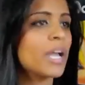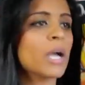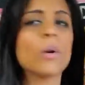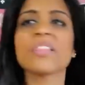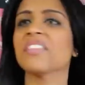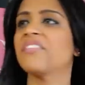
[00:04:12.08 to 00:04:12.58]

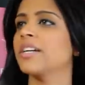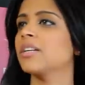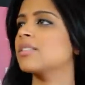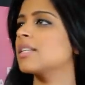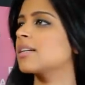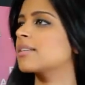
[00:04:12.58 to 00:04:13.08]
Okay, what the
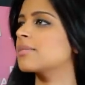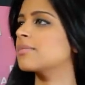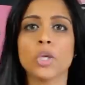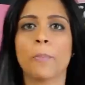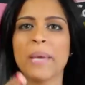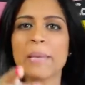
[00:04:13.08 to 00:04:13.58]
fiddlesticks?
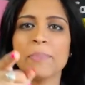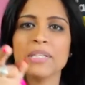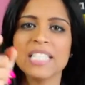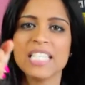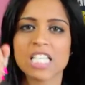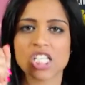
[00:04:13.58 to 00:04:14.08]
You
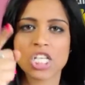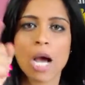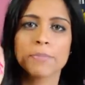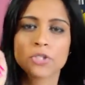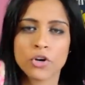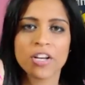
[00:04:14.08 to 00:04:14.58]
people need to
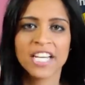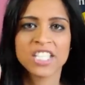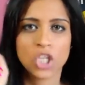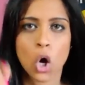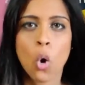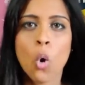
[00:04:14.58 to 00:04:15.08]
stop turning
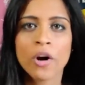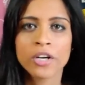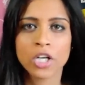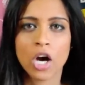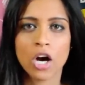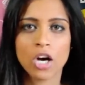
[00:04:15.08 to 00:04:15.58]
into
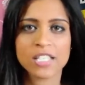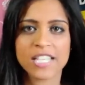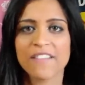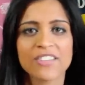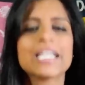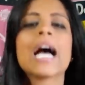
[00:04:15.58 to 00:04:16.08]
horn dogs
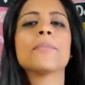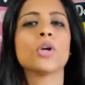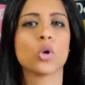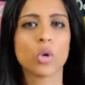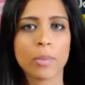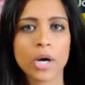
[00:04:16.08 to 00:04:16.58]
every time you
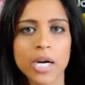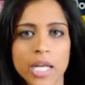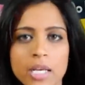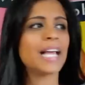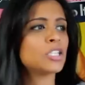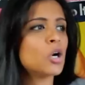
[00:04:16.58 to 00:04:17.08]
go to a
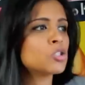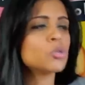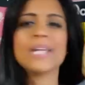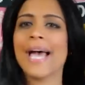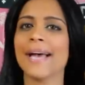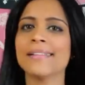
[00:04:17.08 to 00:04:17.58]
party. Like, don't
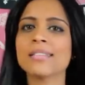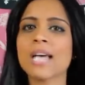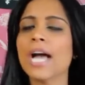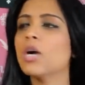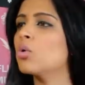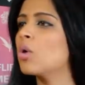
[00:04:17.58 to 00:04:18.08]
you dance?
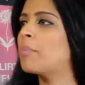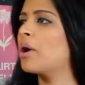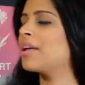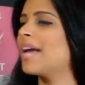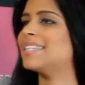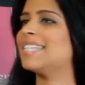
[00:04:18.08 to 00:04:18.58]
I go to a
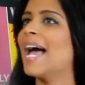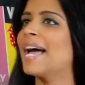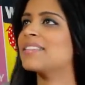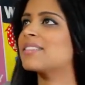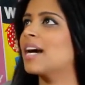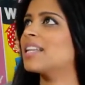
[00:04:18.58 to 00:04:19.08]
party, I
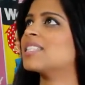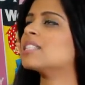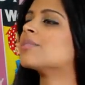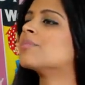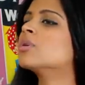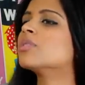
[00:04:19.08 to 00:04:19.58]
dance. I
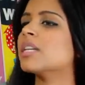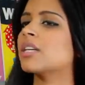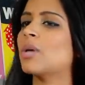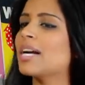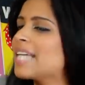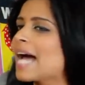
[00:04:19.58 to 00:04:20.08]
listen to music.
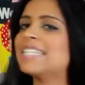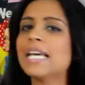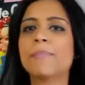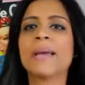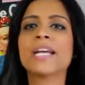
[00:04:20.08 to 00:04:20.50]
You know, I take